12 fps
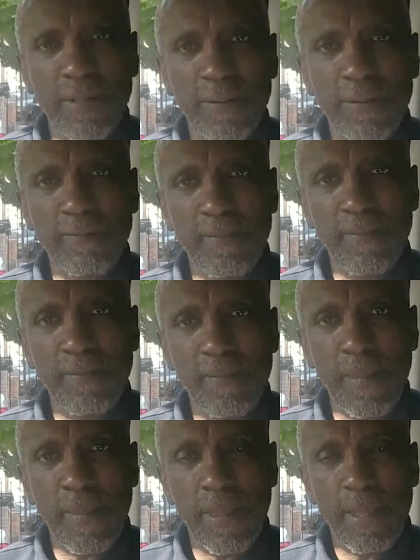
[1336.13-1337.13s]

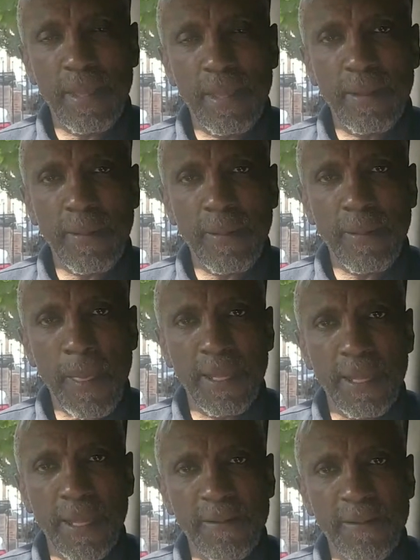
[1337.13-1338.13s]
365 Aqua
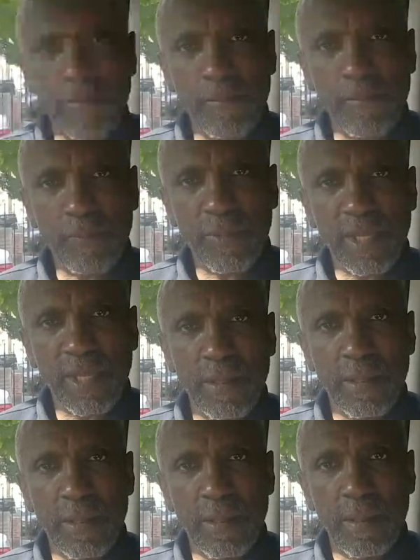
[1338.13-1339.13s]
Life said
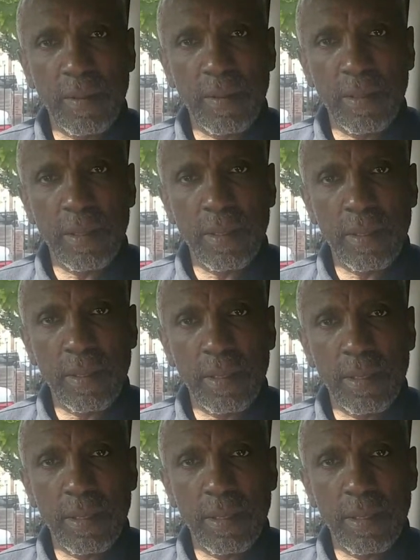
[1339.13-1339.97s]
hi from Malta.